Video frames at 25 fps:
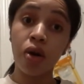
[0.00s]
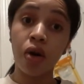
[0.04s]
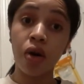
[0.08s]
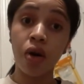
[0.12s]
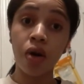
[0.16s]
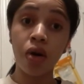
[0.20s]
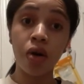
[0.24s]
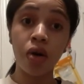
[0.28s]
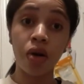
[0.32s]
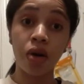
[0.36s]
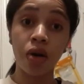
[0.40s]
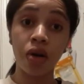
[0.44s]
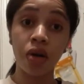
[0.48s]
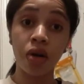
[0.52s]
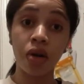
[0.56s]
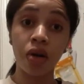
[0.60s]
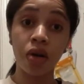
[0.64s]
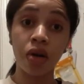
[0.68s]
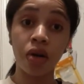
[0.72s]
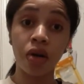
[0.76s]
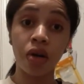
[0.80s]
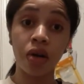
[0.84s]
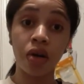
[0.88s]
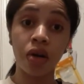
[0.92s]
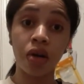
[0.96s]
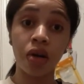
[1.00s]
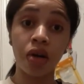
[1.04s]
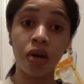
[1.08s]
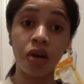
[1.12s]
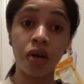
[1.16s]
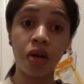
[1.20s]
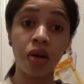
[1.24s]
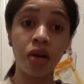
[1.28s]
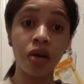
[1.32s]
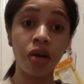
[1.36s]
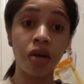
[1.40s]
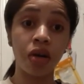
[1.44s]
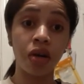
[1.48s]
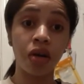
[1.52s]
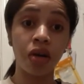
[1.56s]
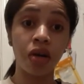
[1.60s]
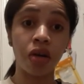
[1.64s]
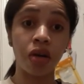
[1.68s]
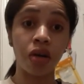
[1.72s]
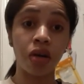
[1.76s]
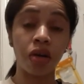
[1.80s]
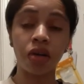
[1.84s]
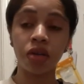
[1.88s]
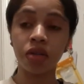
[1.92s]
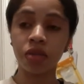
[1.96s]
Oh, ho, ho, ho.